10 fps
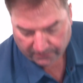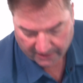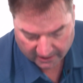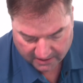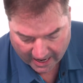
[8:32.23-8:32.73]

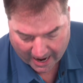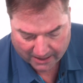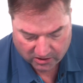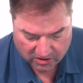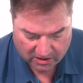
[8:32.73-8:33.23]
that
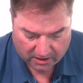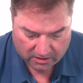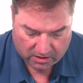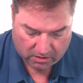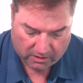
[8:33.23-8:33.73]
attaches
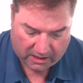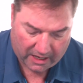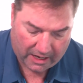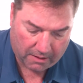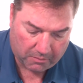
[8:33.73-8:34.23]
it to a
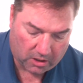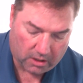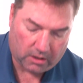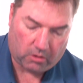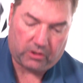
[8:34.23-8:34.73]

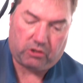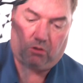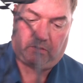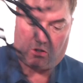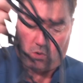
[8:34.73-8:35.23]
camera or to
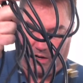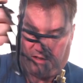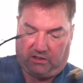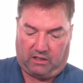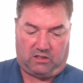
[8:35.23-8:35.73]
a recording
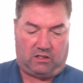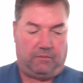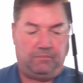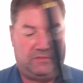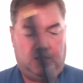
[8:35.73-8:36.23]

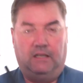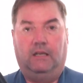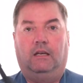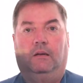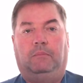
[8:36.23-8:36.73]
system
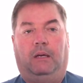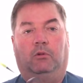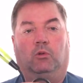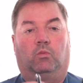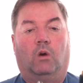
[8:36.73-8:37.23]
be
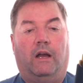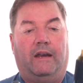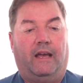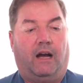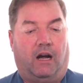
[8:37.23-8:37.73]
able to
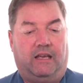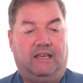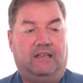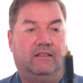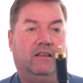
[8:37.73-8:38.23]
run
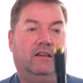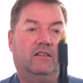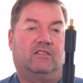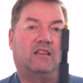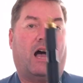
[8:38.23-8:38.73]

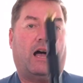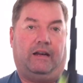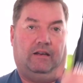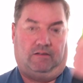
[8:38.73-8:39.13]
inside,